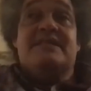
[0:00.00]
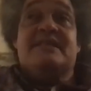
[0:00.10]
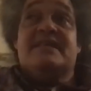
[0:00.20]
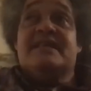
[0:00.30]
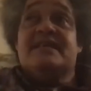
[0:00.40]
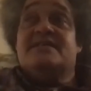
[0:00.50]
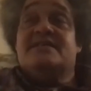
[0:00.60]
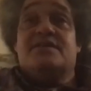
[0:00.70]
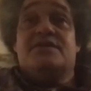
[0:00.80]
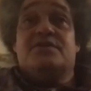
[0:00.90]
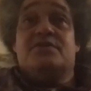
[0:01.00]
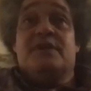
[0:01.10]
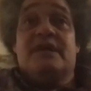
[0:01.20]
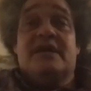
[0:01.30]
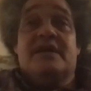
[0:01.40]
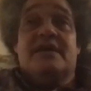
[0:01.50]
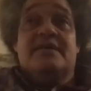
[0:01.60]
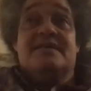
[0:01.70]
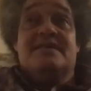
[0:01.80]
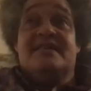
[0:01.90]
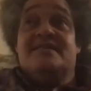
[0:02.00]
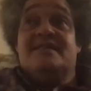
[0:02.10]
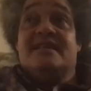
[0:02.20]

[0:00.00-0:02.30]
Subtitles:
and really supportive. I really am. And